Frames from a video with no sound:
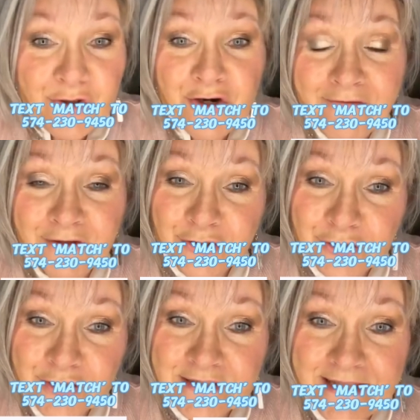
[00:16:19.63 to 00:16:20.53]
There you have it,
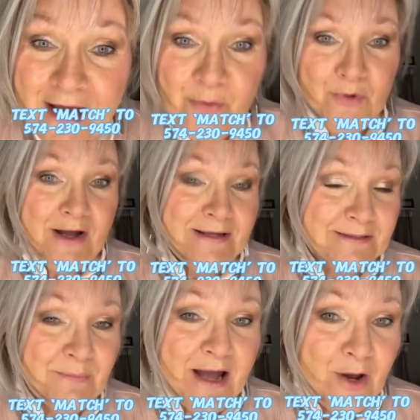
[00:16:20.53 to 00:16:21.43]
girls. That
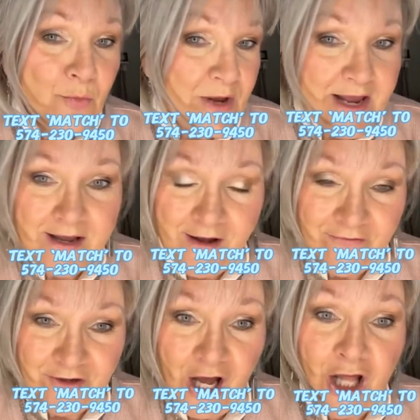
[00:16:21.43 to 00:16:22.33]
was my week
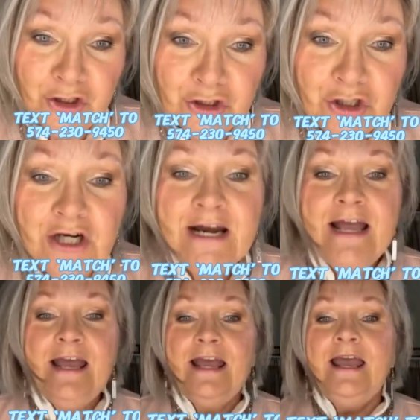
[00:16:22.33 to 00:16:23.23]
of color,
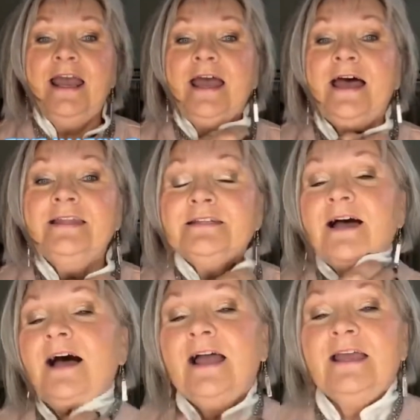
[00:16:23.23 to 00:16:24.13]

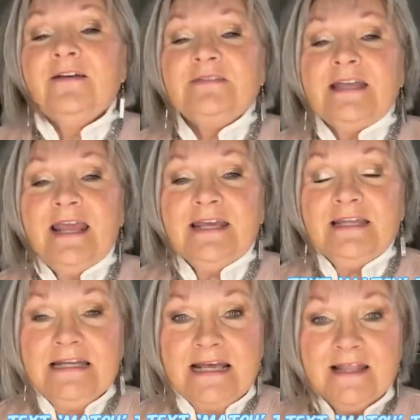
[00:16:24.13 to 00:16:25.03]
and I have
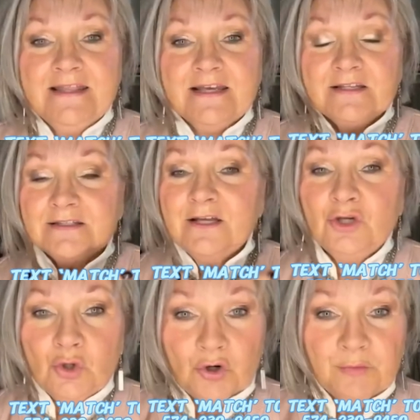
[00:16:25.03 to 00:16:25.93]
taken this
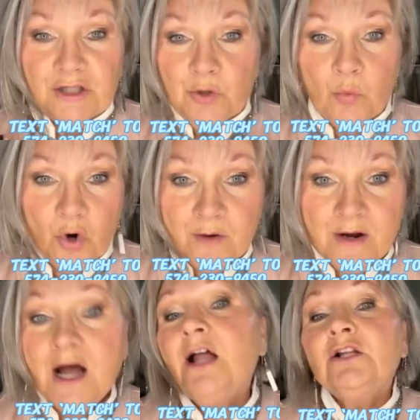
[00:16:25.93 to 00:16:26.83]
normally
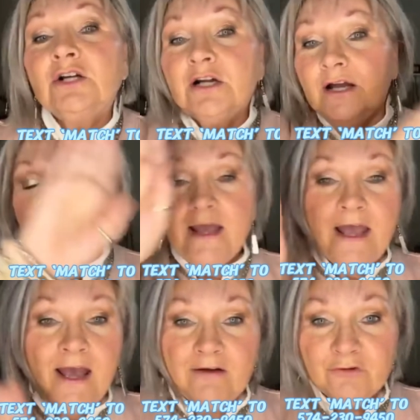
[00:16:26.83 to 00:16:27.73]
warm color,
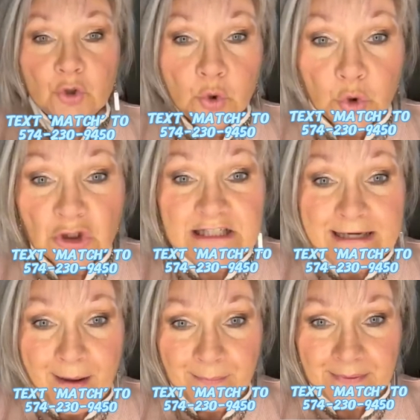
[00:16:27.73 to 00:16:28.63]
have
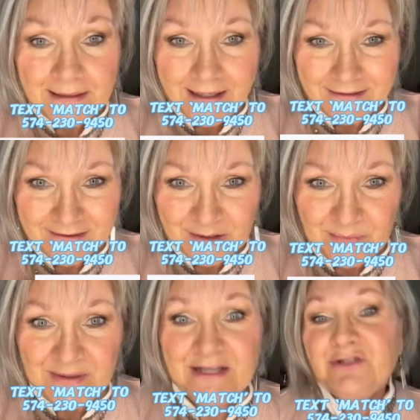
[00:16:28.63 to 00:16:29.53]
cooled it up a
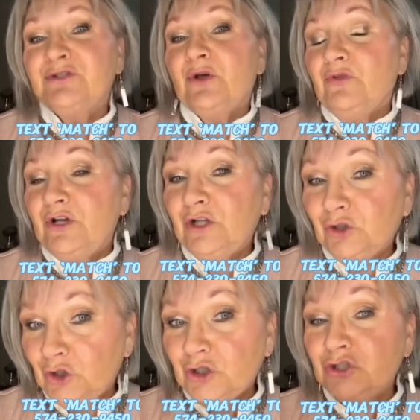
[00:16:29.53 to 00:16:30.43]
little bit so that
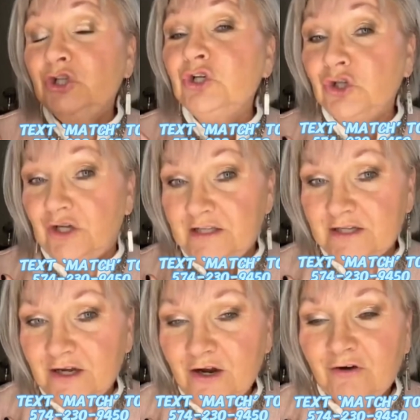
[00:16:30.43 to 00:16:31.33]
it looks
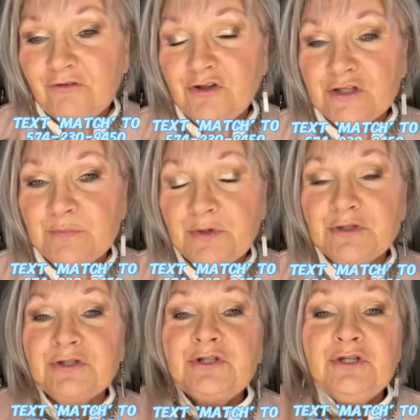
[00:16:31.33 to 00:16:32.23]
good for this
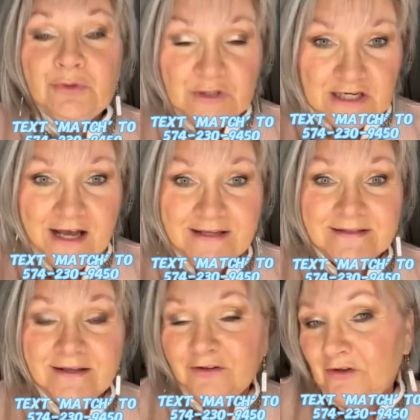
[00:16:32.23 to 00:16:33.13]
person who
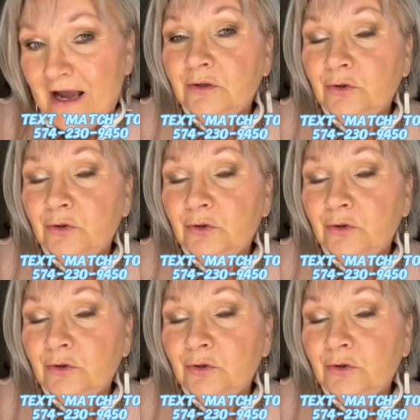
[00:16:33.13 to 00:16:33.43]
does